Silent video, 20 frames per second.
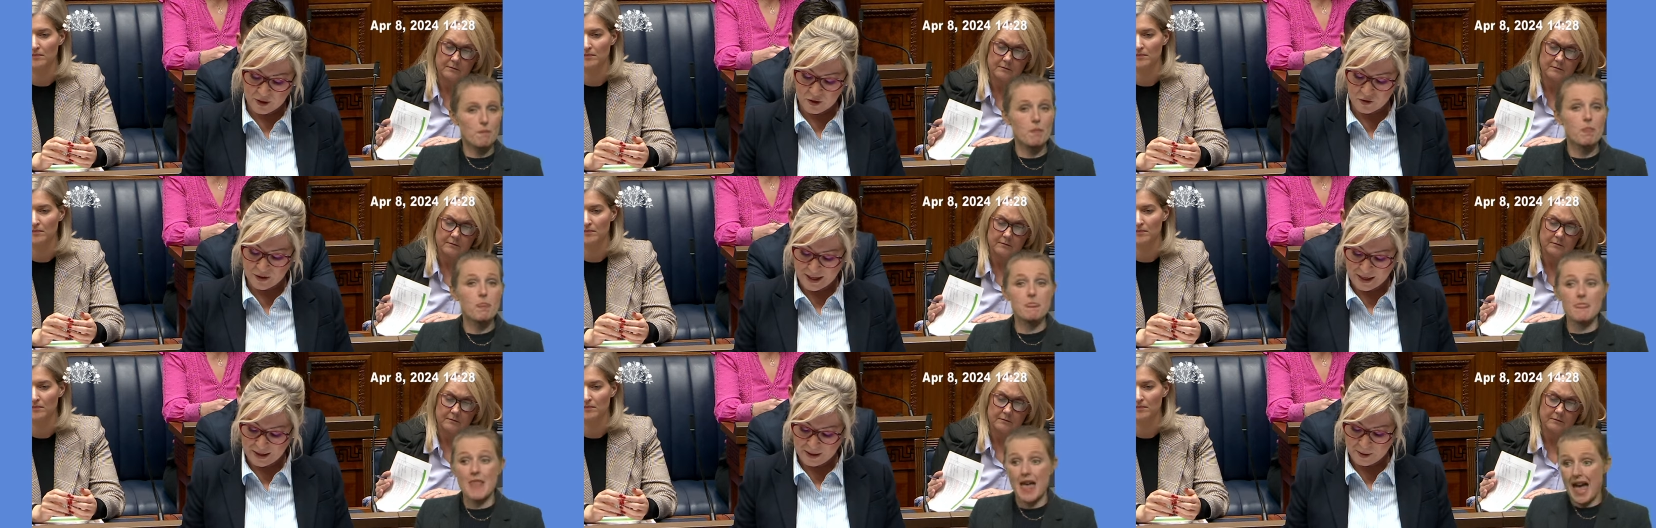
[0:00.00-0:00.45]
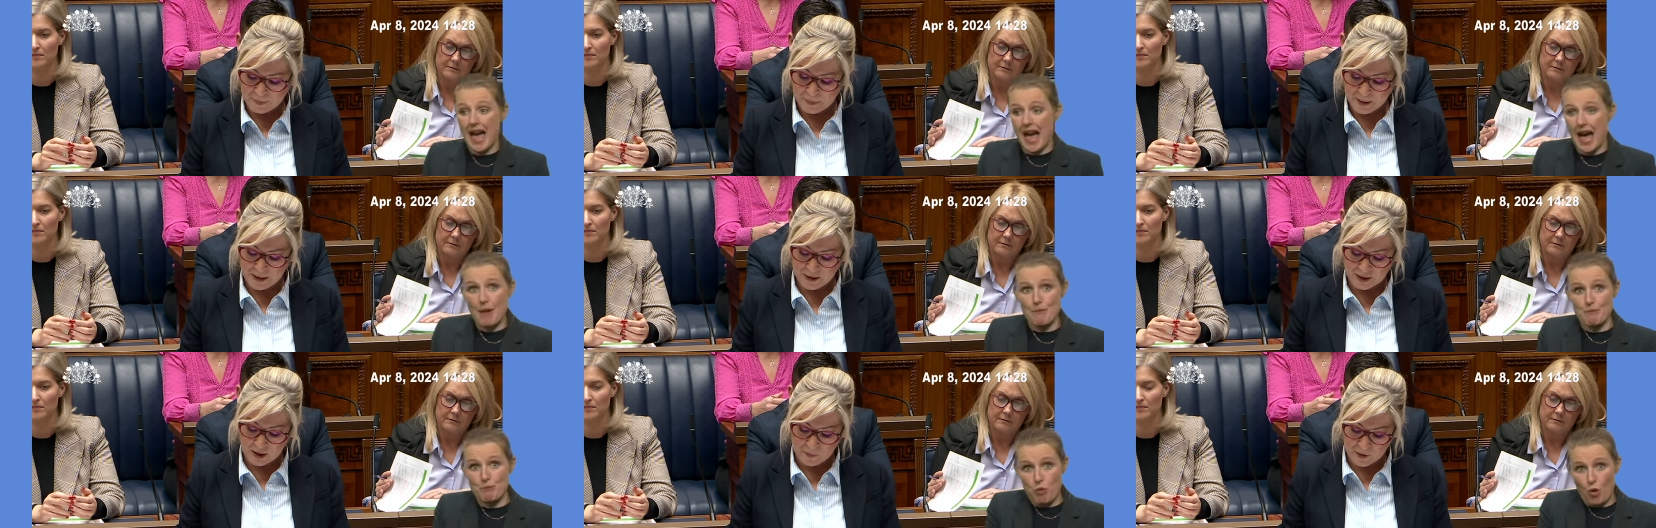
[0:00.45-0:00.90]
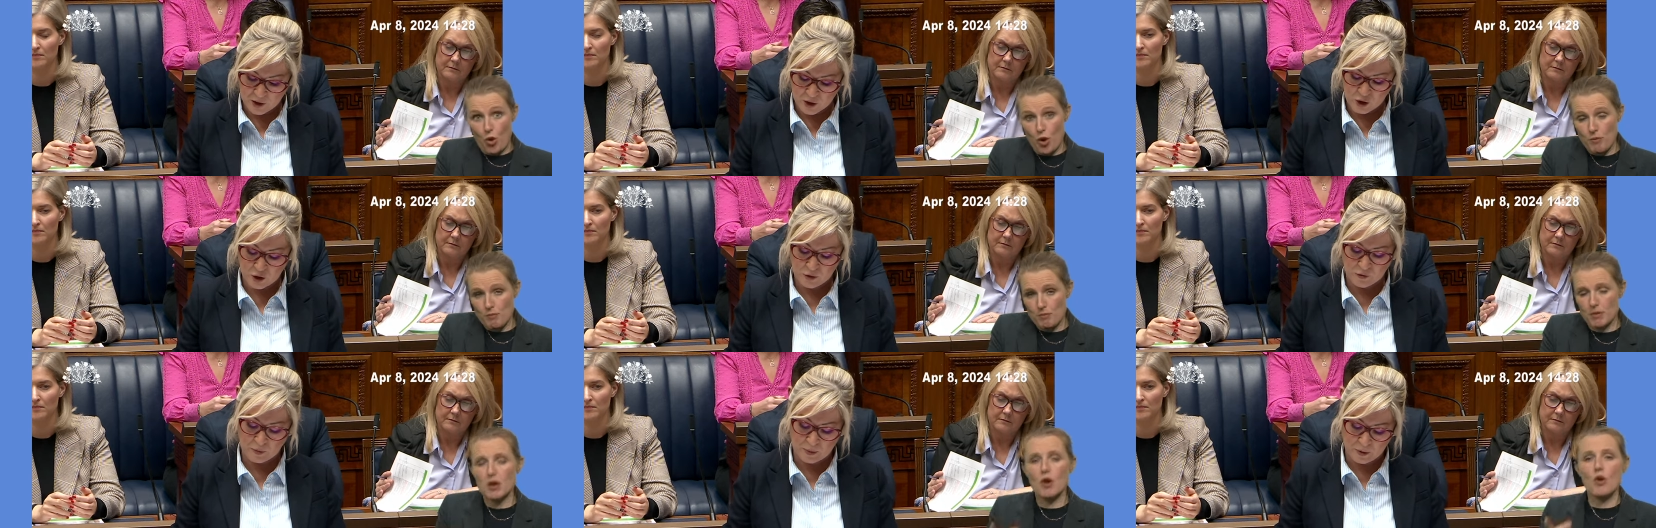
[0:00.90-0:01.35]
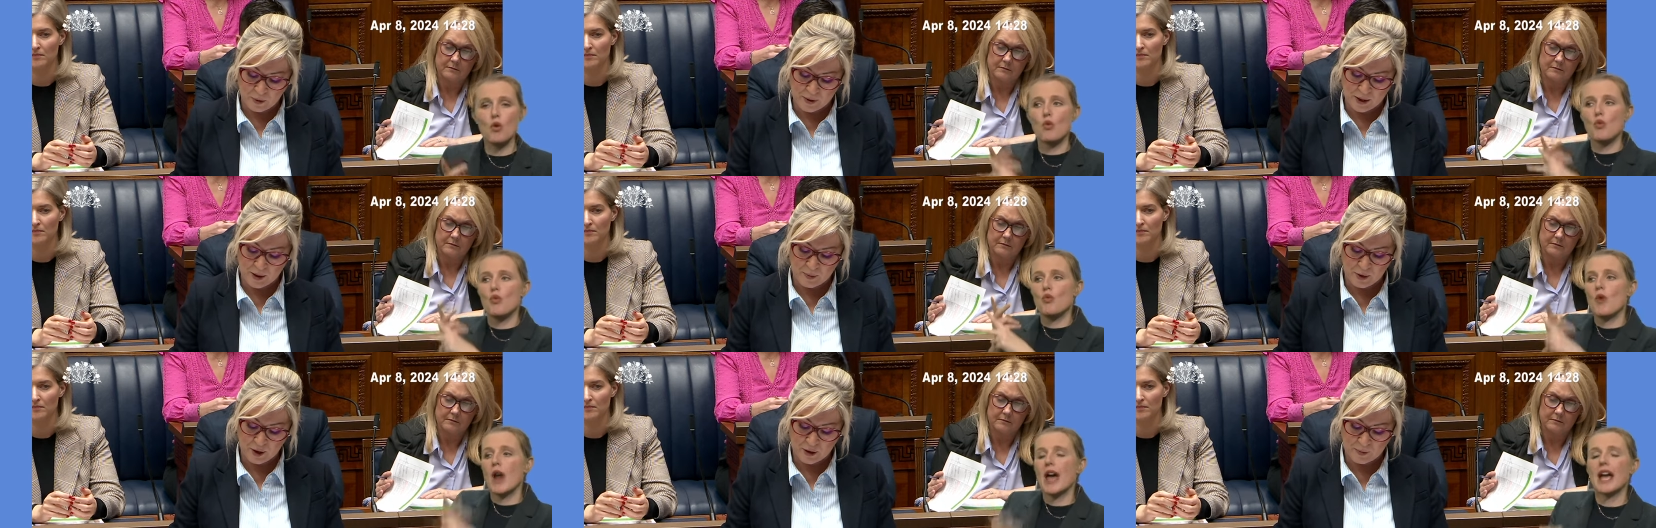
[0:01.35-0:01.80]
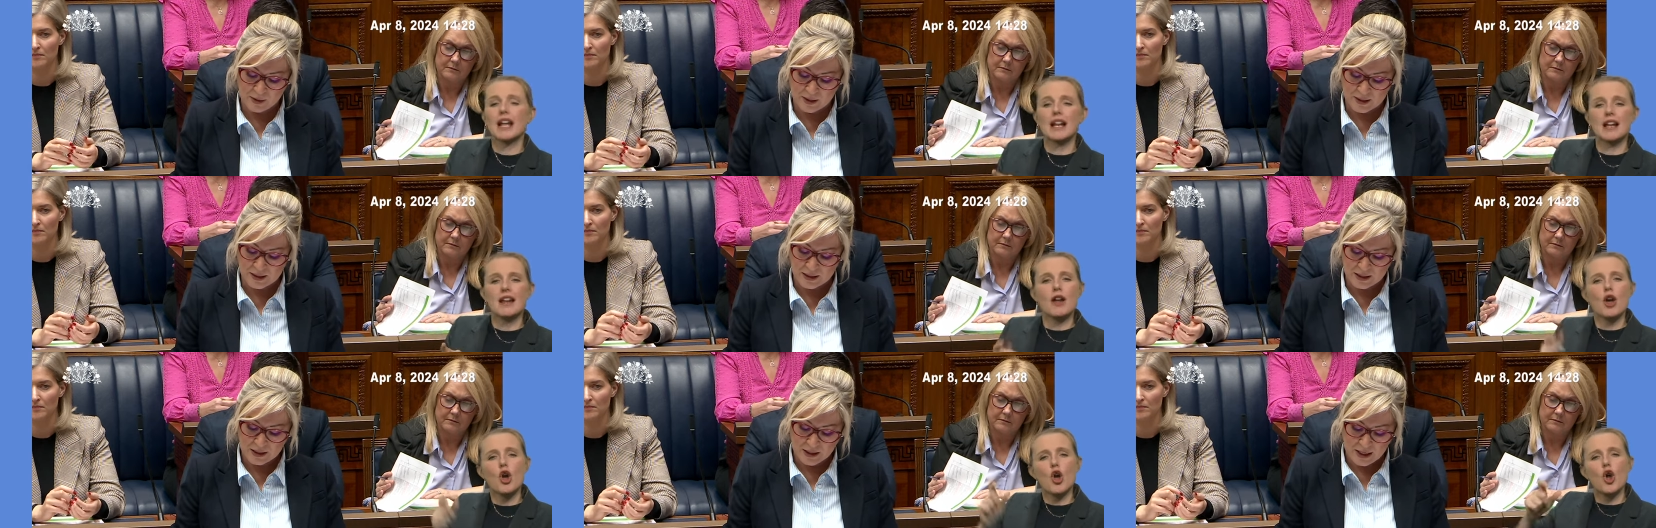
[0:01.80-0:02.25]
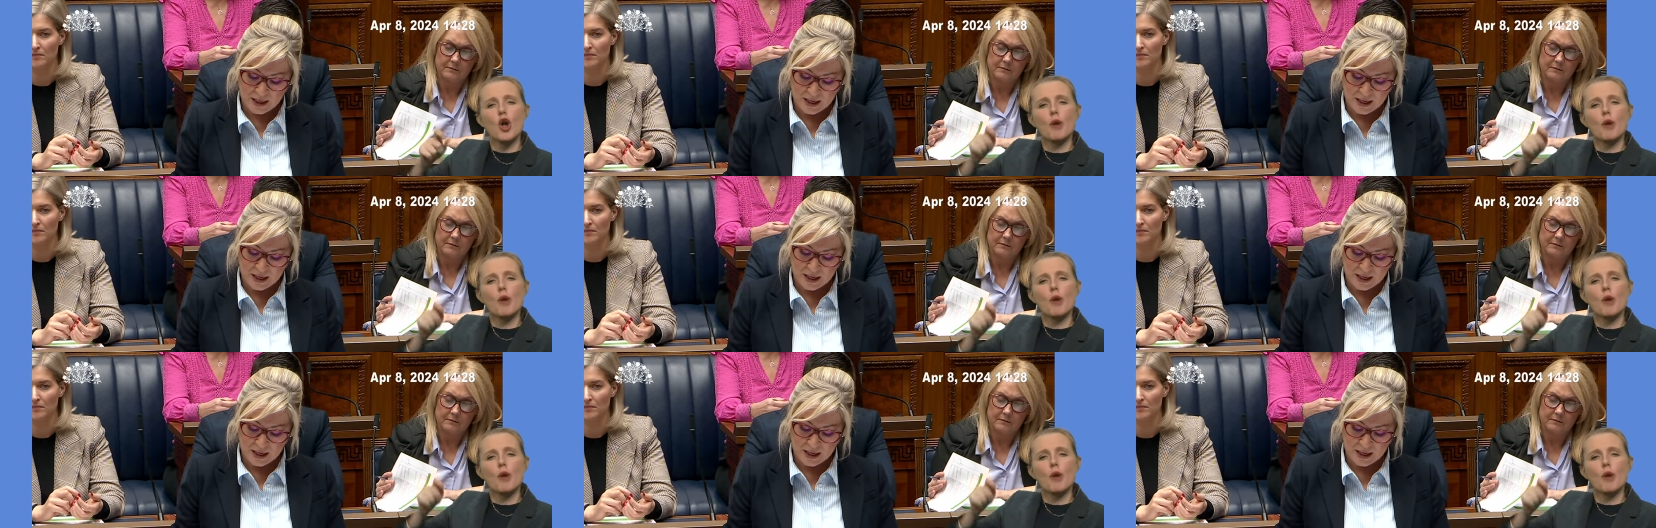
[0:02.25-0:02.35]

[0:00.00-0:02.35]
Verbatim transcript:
Speaker 1: regulated by the Commissioner for Public Appointments,